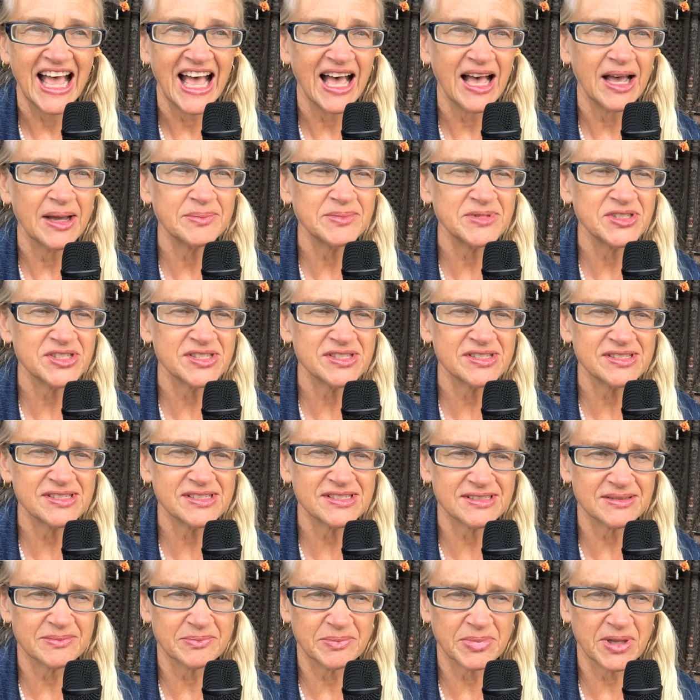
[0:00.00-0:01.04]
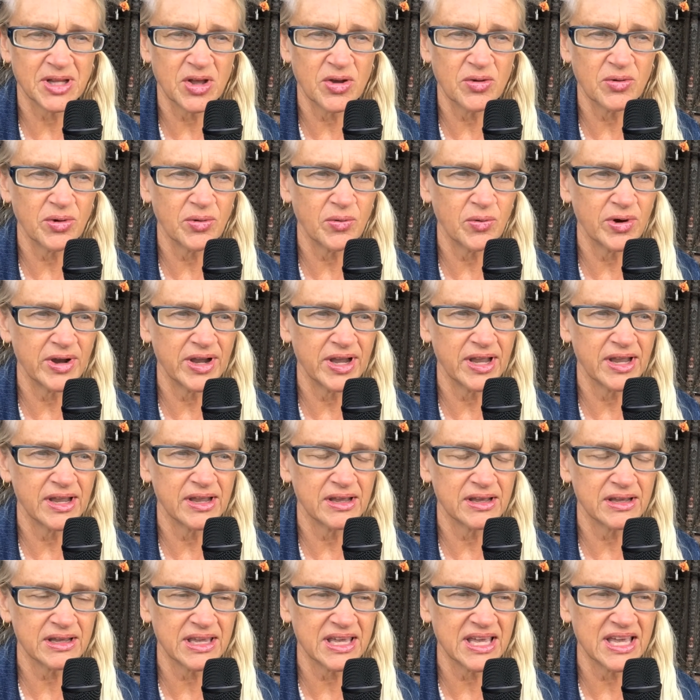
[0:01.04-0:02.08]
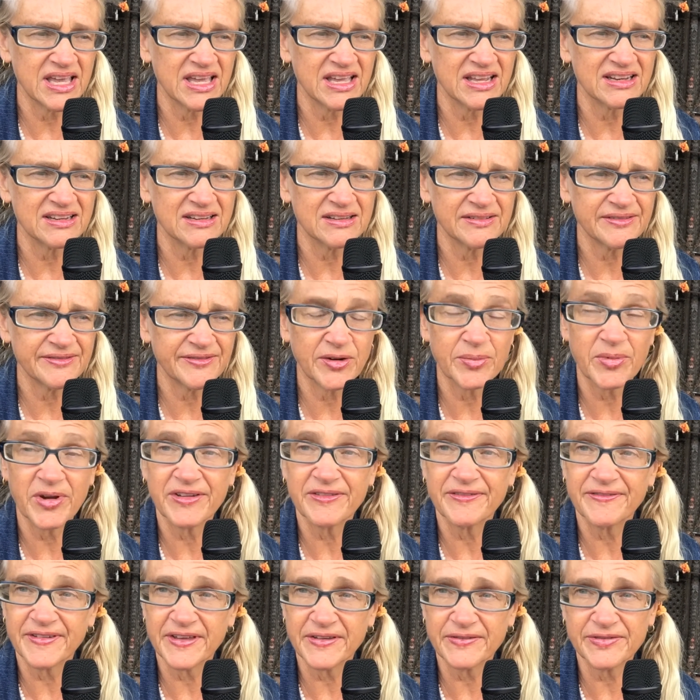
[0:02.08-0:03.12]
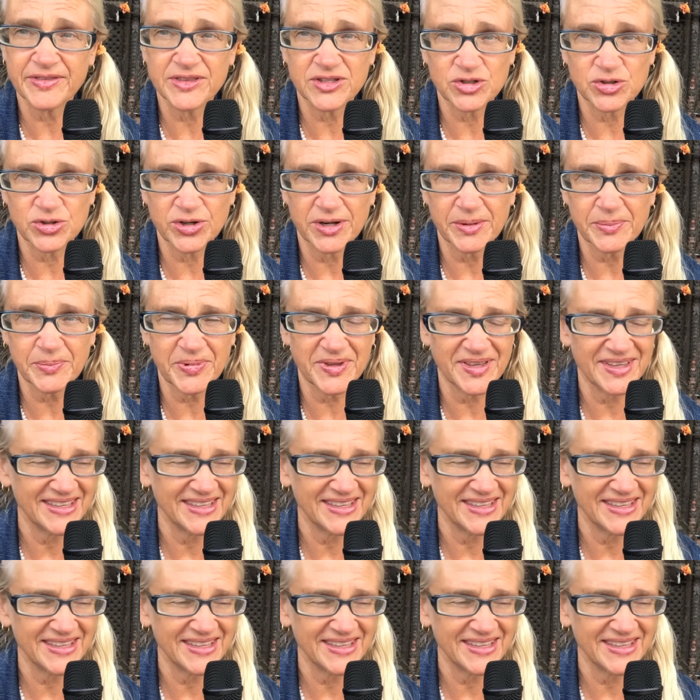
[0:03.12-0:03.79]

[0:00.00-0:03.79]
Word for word: i'm just blown away again for my fifth trip